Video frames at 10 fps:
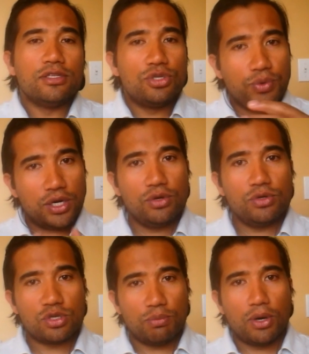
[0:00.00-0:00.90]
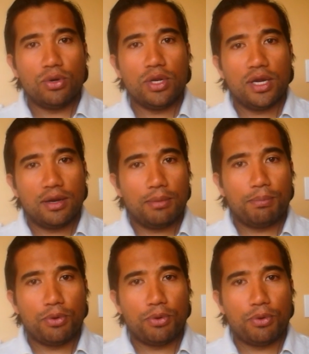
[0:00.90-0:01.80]
to reduce ammonia and
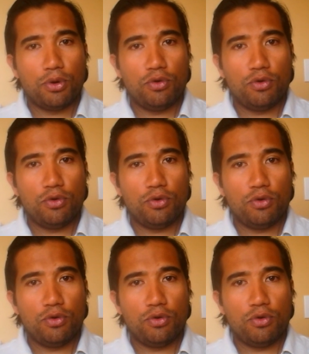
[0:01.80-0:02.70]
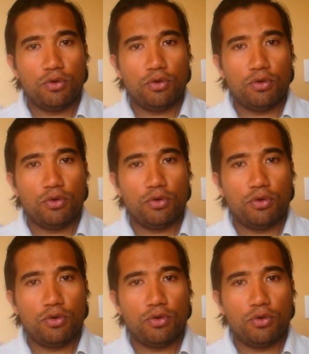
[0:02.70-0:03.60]
improve the blood levels
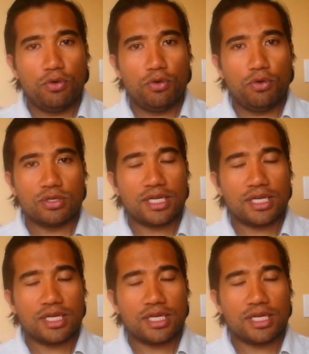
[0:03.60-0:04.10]
of these patients.